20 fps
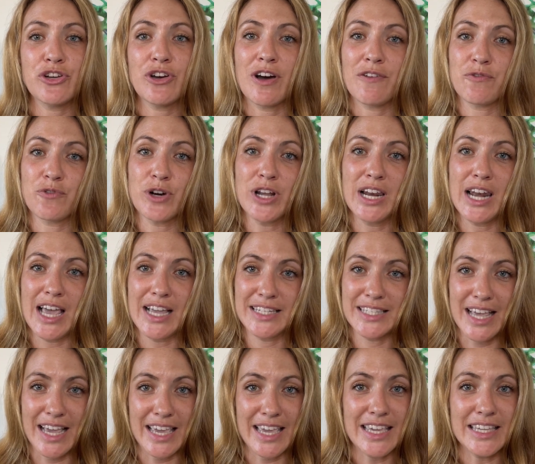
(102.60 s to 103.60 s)
you have realized
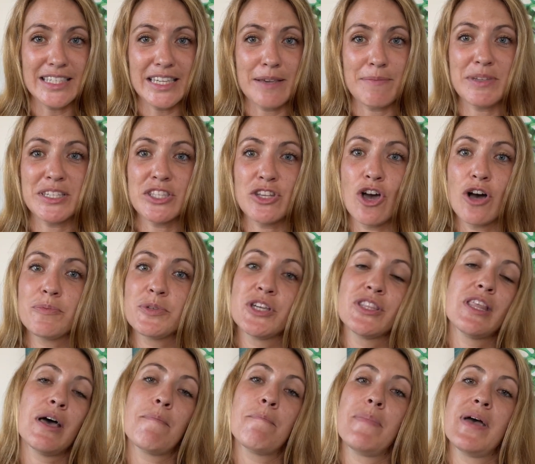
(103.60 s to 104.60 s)
that eSIM is the option
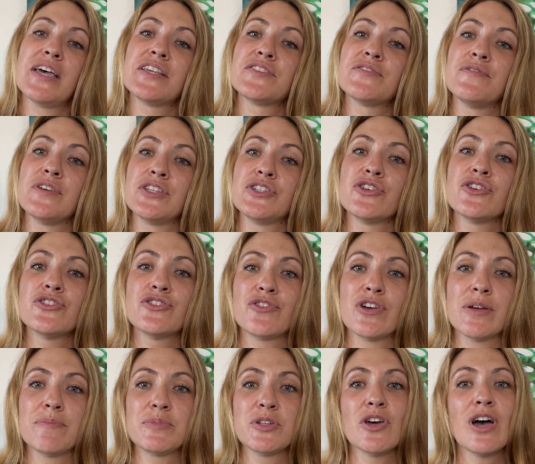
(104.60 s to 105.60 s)
that best fits your
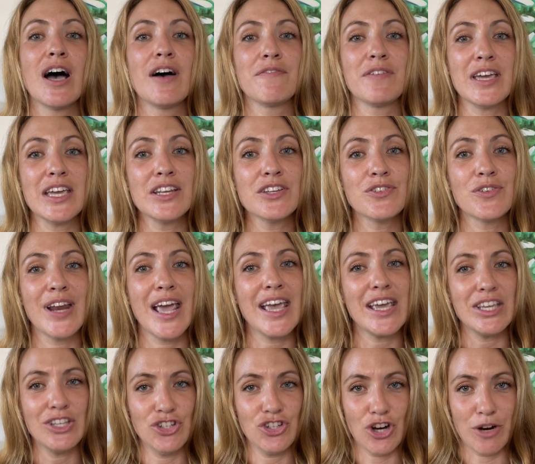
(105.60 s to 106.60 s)
trip to have internet
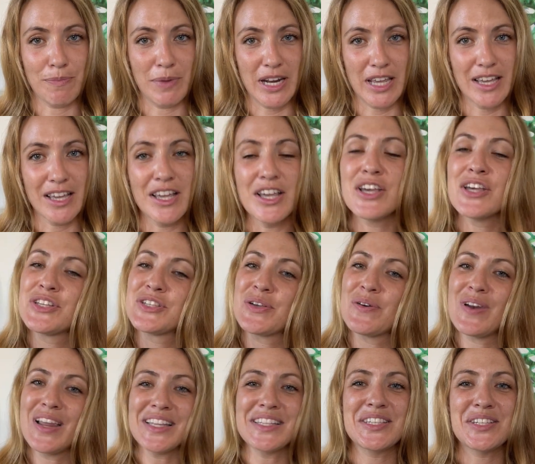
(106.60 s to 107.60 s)
in Germany.
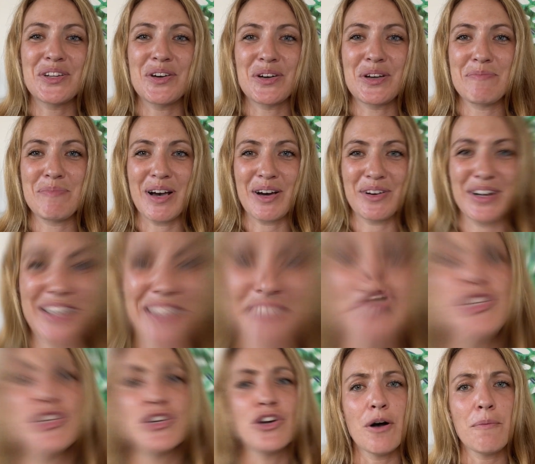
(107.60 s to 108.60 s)
So let's talk about
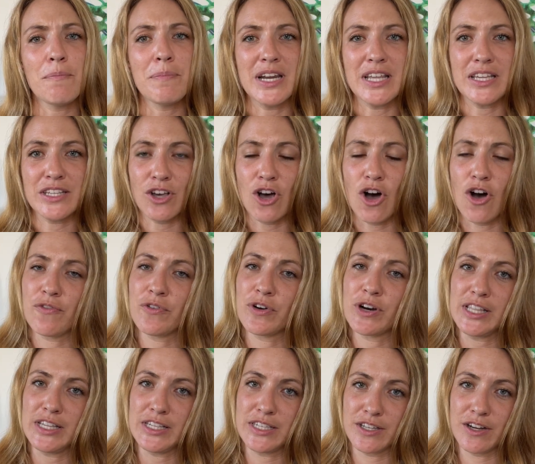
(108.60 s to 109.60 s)
which companies
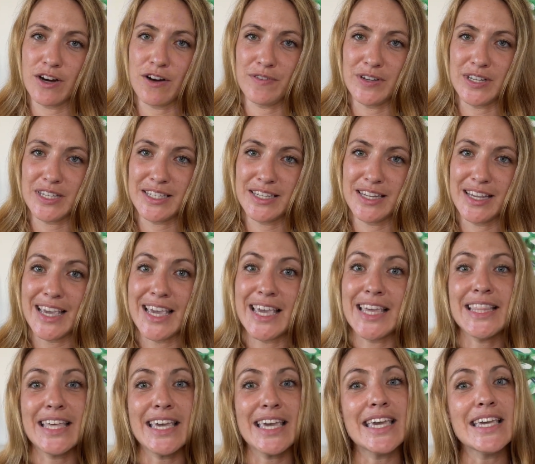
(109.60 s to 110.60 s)
offer this service.
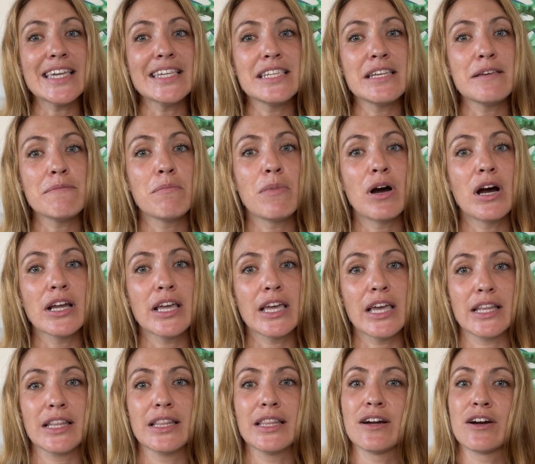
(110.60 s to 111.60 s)
In the eSIM
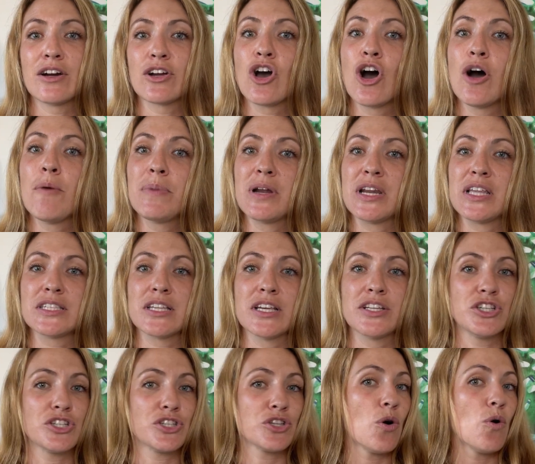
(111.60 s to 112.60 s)
market, there are companies
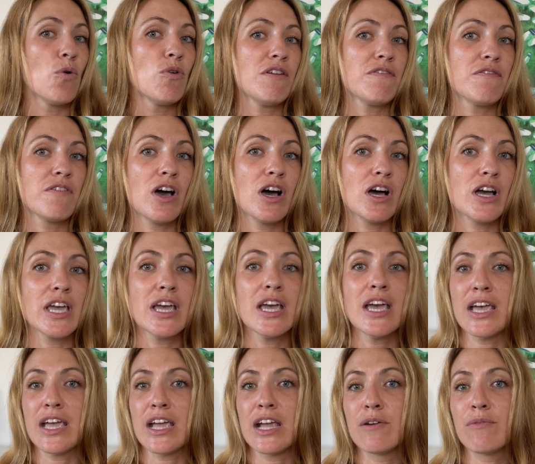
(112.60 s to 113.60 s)
such as Holafly,
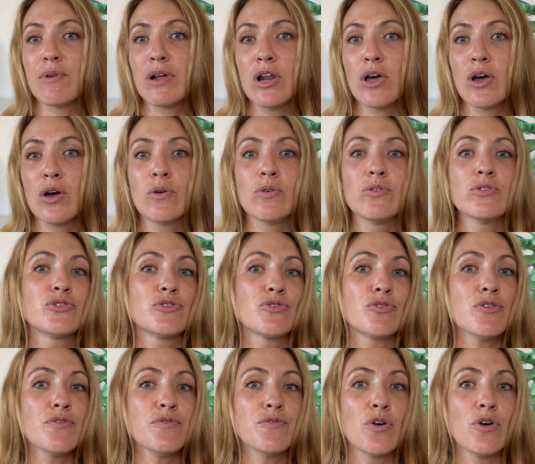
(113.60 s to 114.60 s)
Airalo,
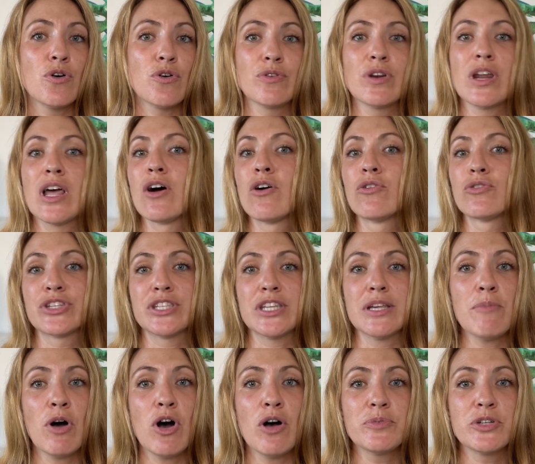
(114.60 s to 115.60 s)
Truephone, or
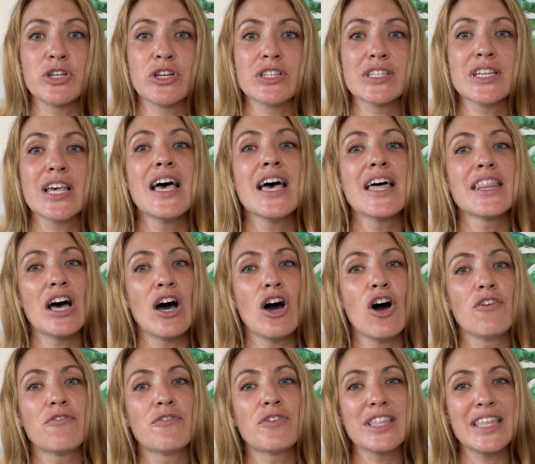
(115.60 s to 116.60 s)
Simoptions that
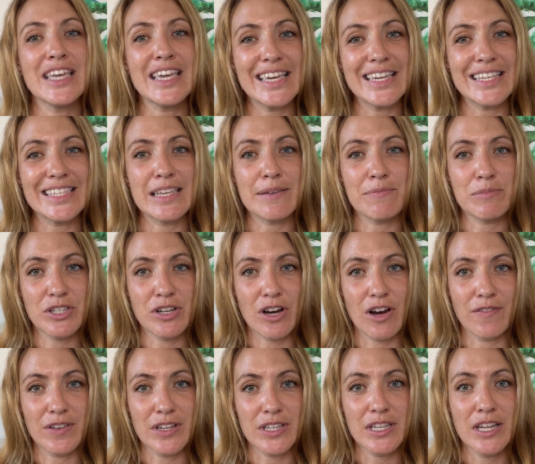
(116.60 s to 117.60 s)
offer the eSIM
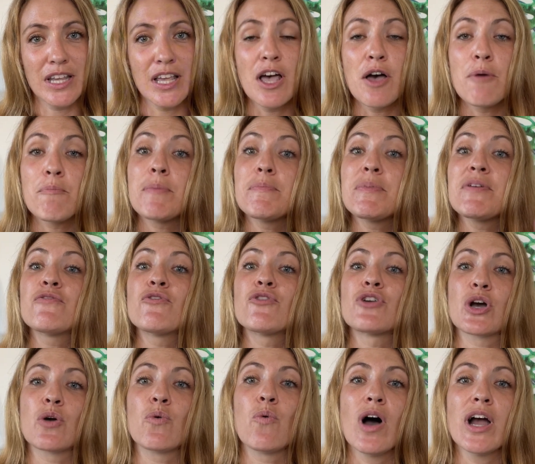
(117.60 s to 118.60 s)
service. But
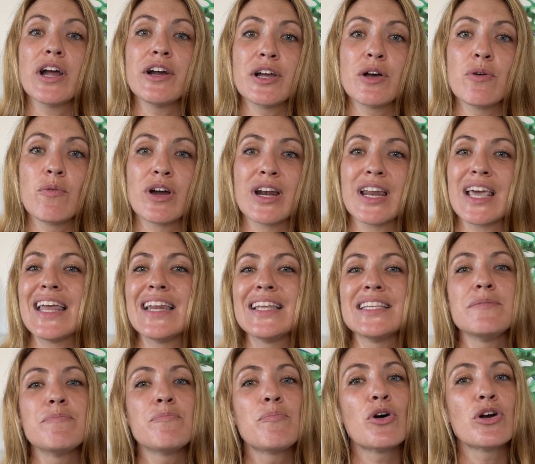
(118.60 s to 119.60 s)
before acquiring one, it
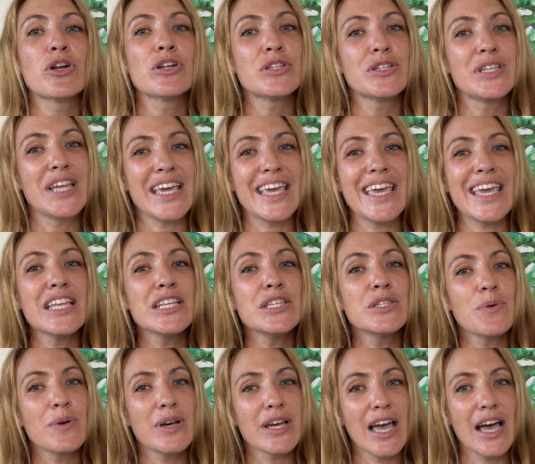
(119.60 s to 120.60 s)
is important to take
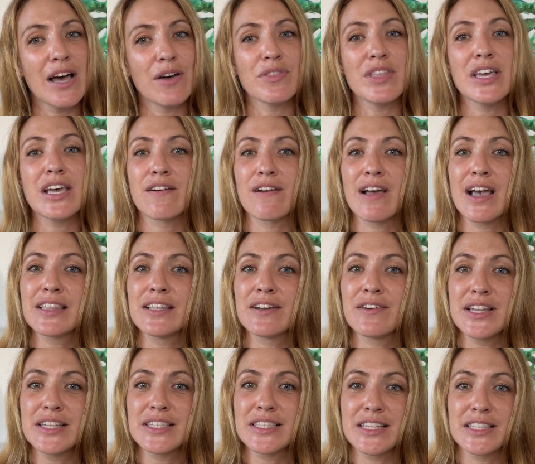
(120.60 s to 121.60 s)
into account the
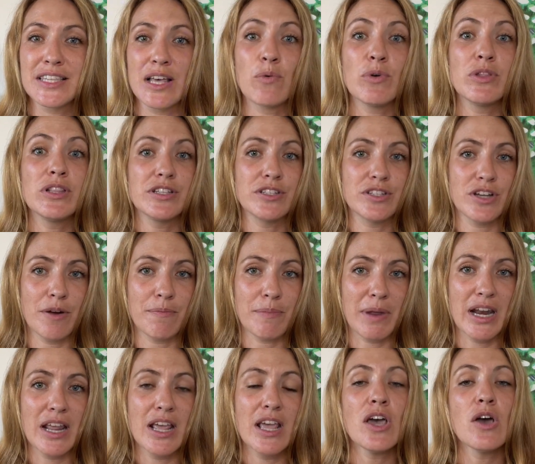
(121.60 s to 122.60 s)
characteristics that will determine